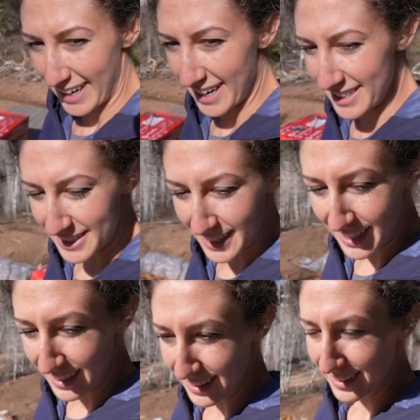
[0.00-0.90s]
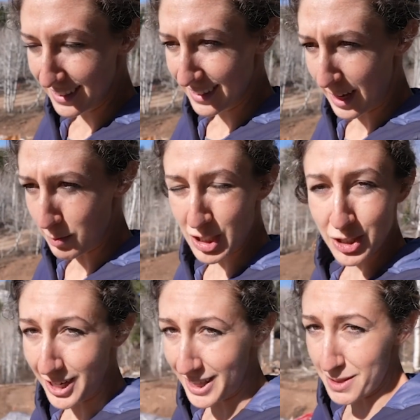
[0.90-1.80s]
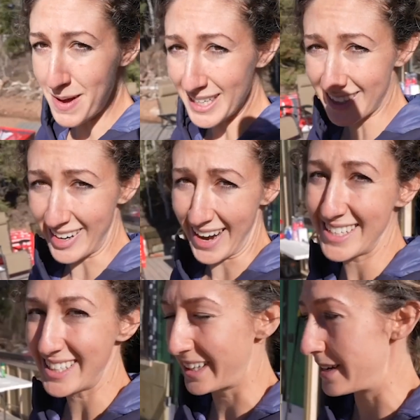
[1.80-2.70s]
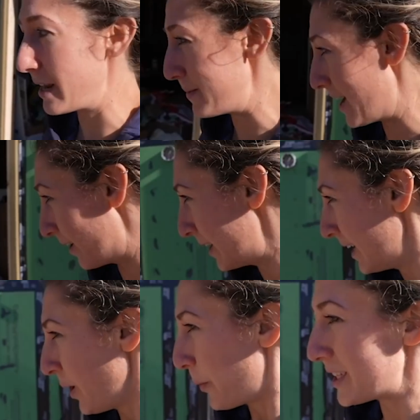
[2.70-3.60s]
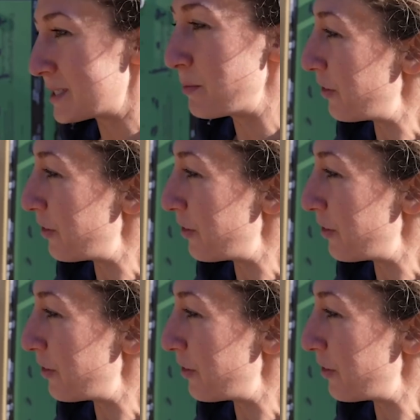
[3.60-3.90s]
and uh, I'm just looking at the mess that I need to clean up now. We had some